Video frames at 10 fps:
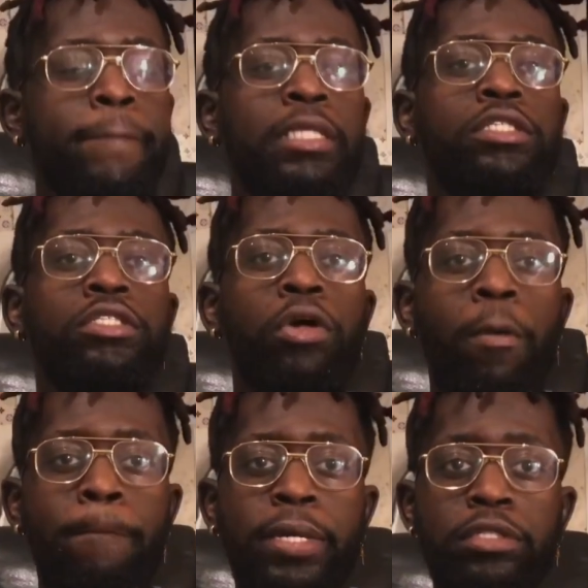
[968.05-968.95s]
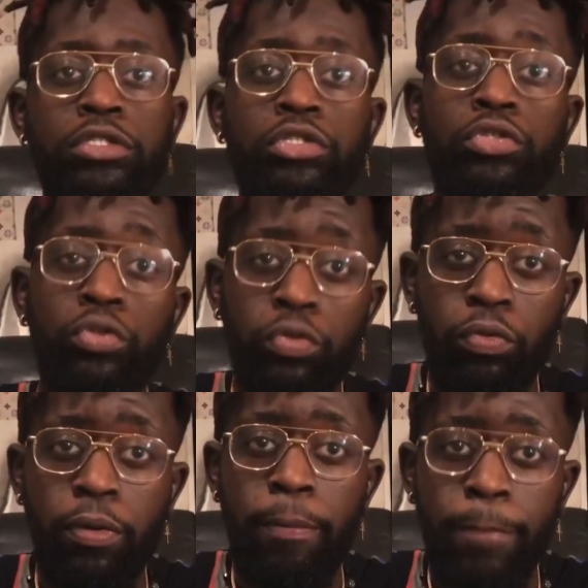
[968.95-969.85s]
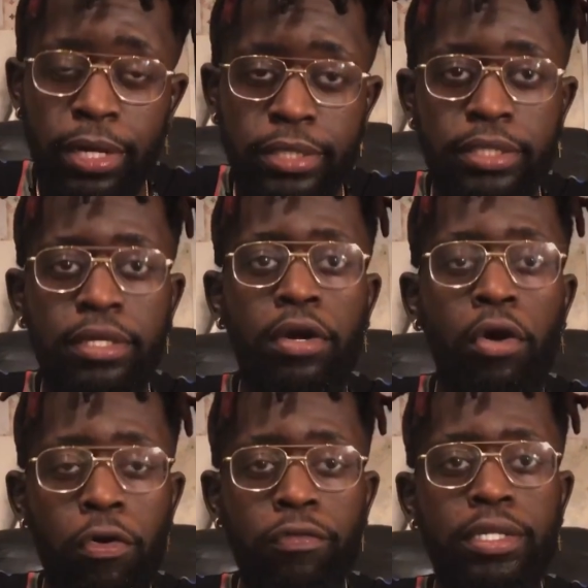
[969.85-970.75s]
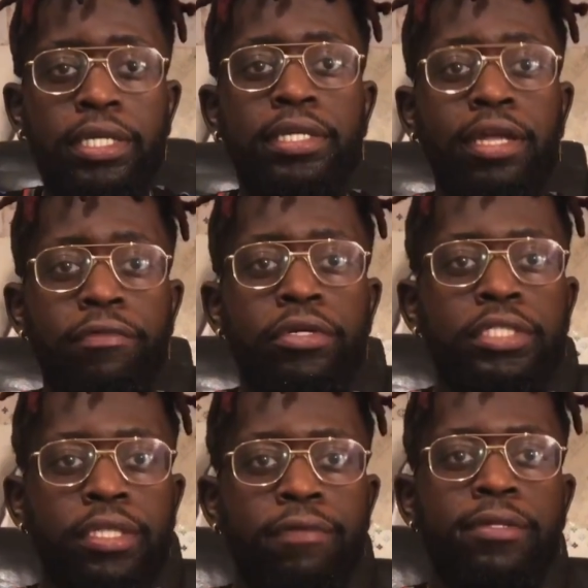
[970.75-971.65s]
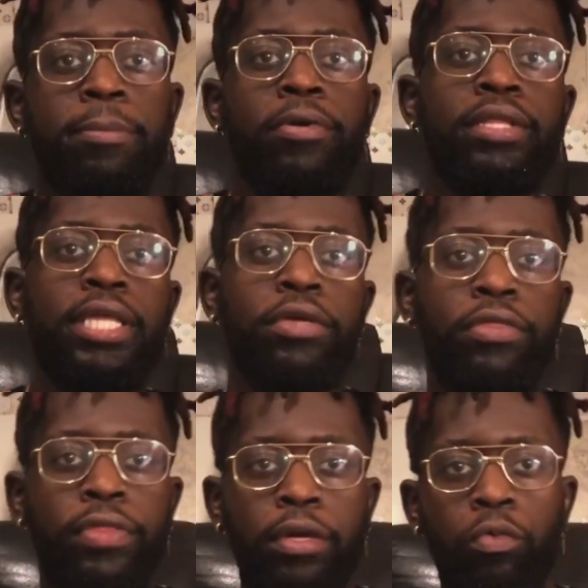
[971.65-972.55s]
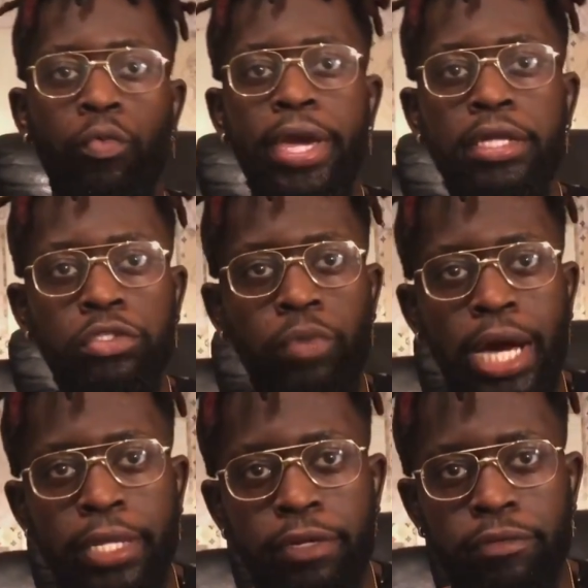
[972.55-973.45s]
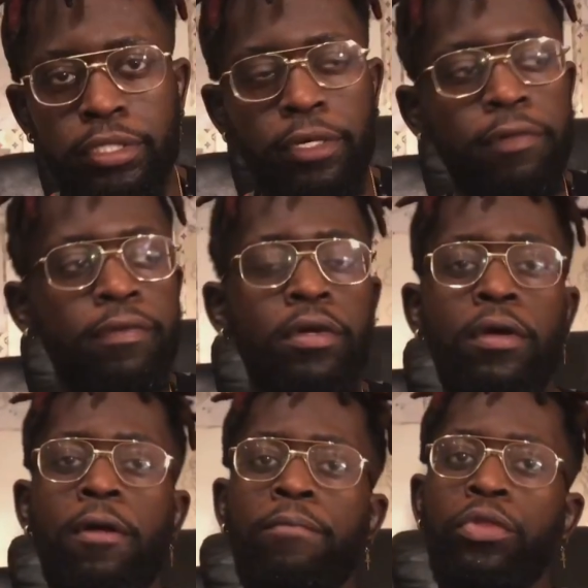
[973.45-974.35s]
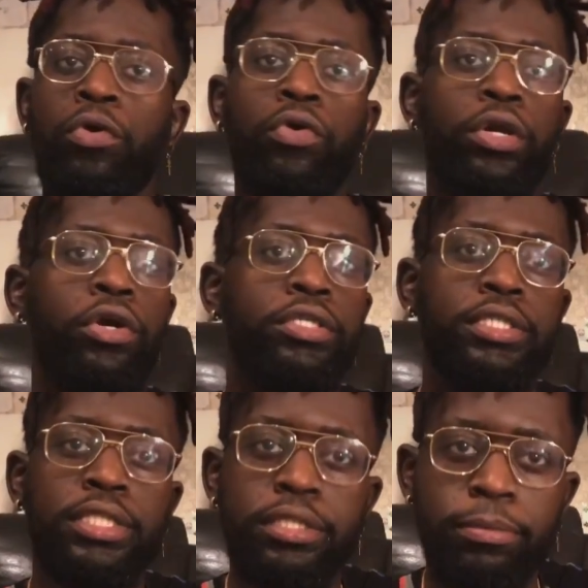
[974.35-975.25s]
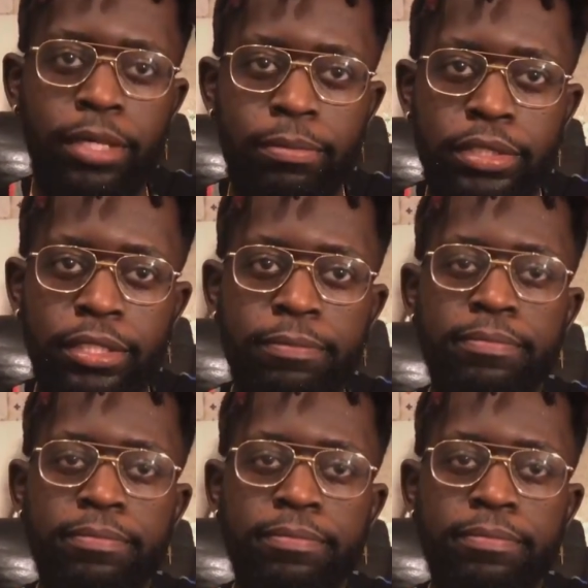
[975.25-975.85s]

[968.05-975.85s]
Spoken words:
Just don't be too much overly loving yourself to the point that you think way too highly of yourself, or the narcissism comes in,